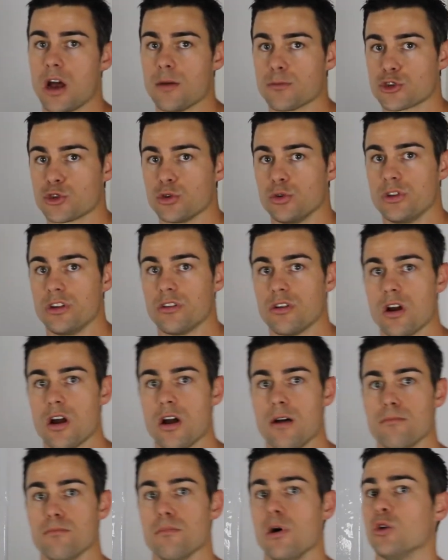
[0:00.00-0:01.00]
I'm sure there
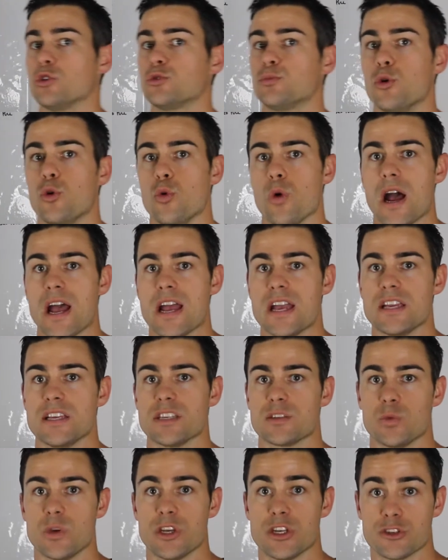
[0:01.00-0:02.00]
are multiple
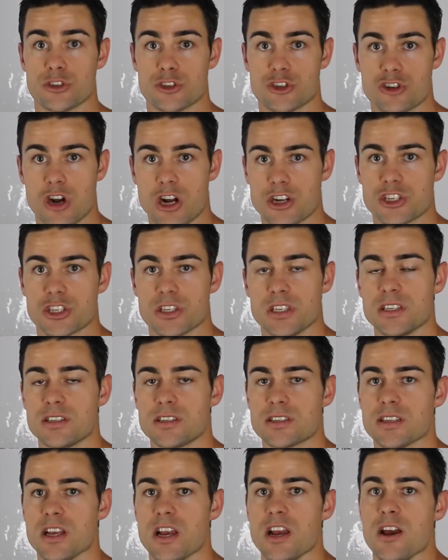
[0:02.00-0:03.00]
ways we could structure
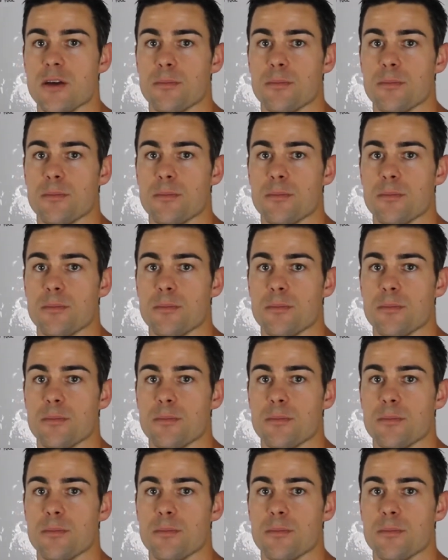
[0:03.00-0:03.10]
this,